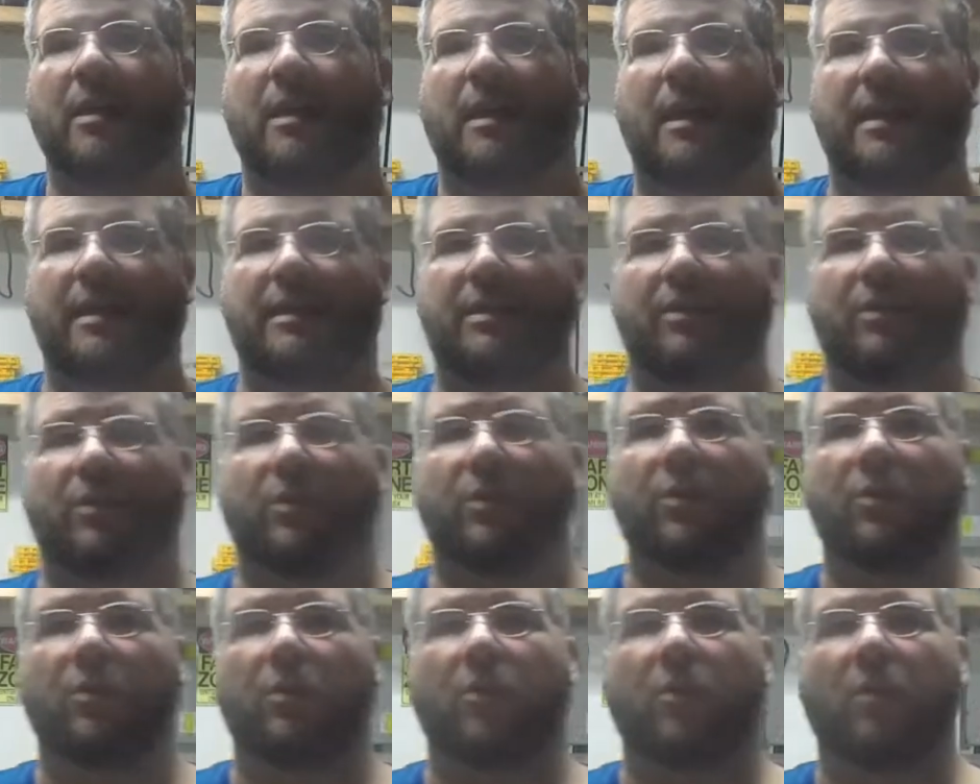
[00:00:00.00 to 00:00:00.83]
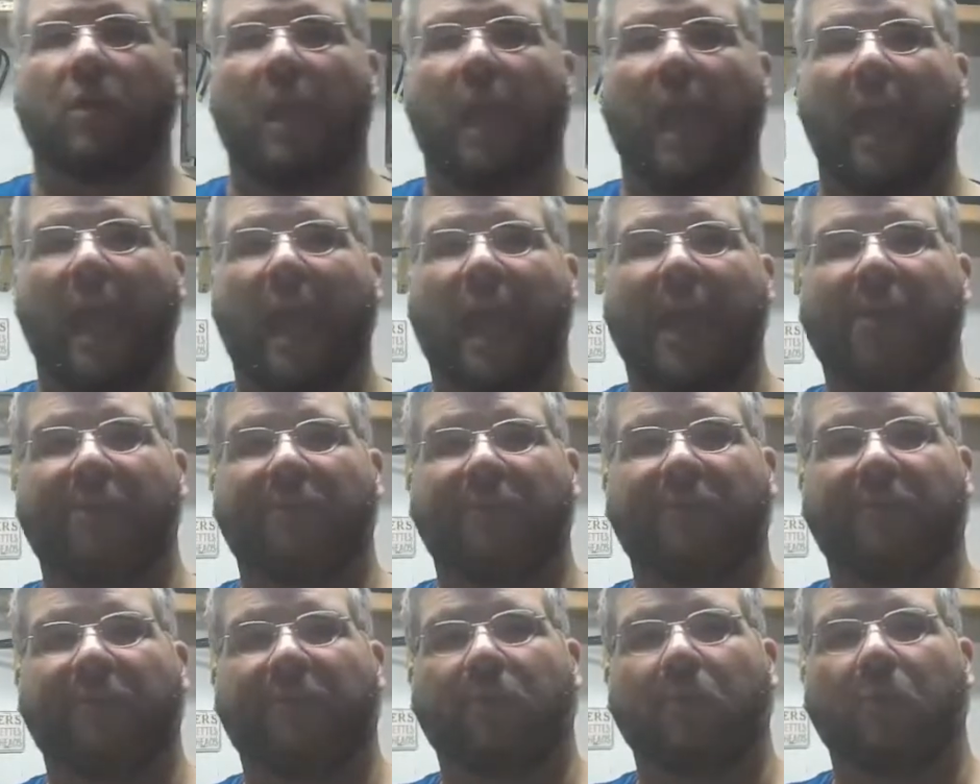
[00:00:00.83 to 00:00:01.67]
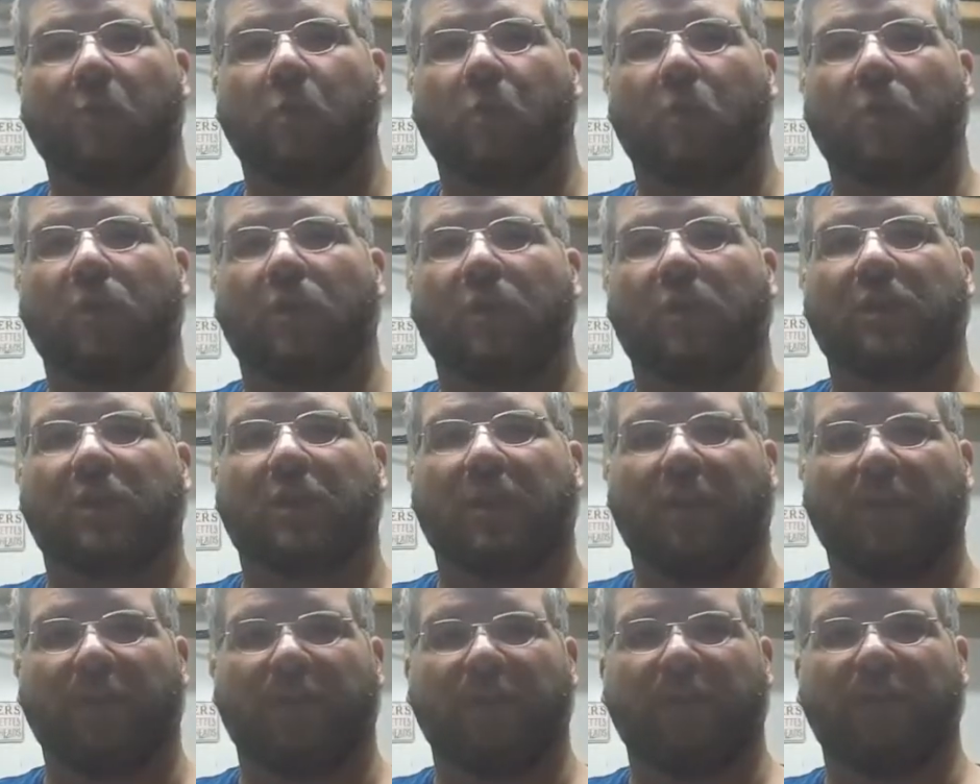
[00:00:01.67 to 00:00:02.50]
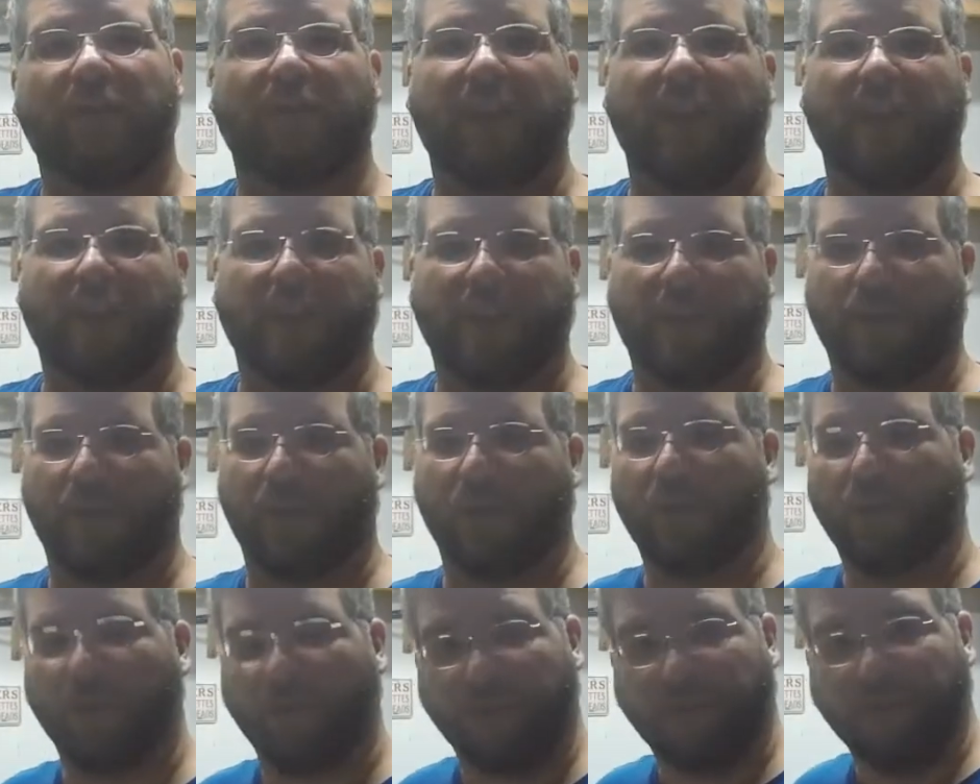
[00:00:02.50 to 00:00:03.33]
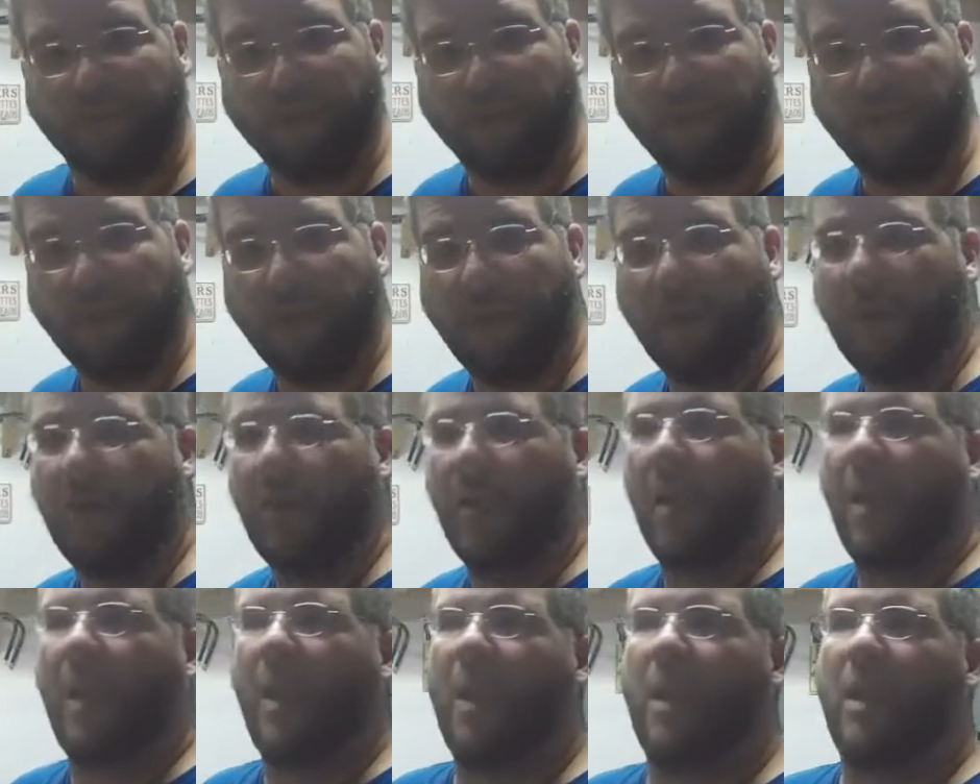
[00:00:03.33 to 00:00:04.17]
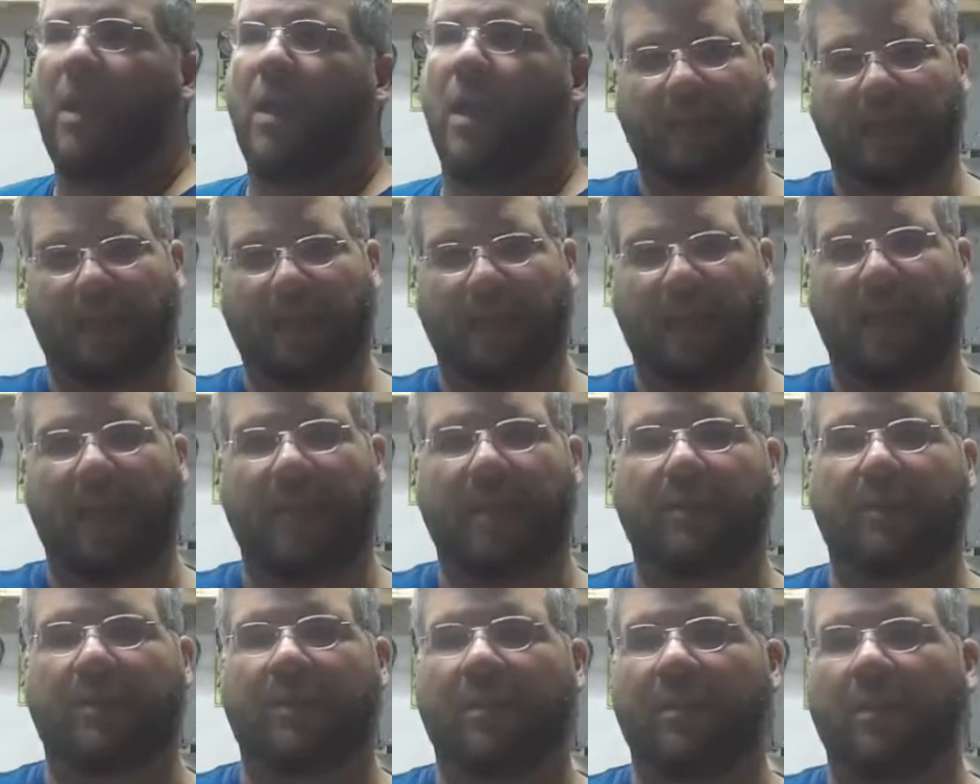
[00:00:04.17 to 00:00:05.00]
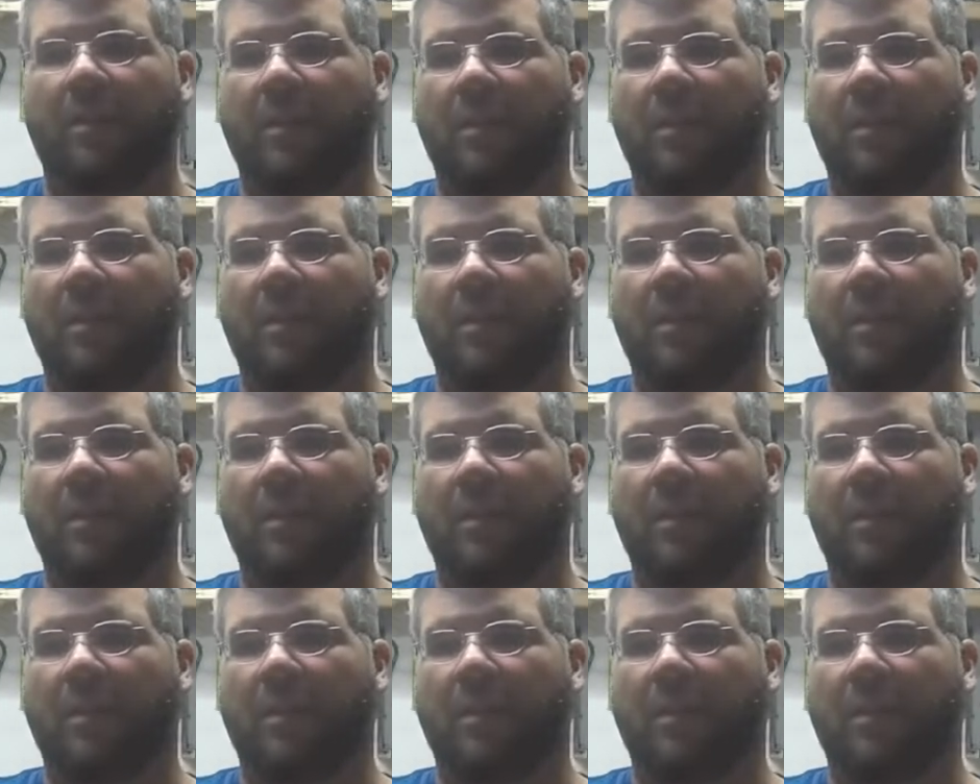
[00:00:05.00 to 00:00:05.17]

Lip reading: It's to have more southern facing roof side of the house.